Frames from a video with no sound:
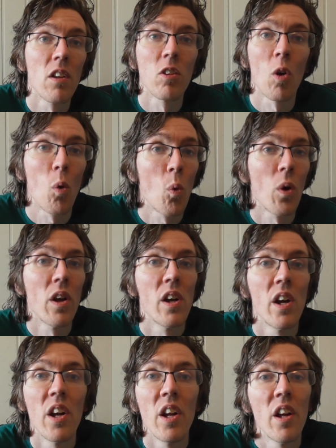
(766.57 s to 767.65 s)
so
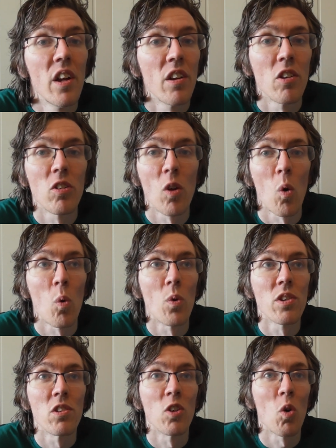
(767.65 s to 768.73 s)

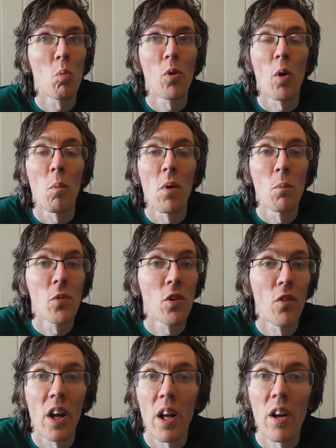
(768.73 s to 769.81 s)
there's no problems
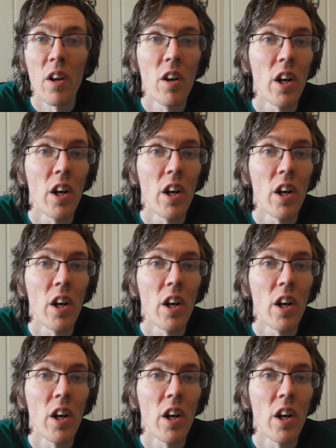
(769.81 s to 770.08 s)
there.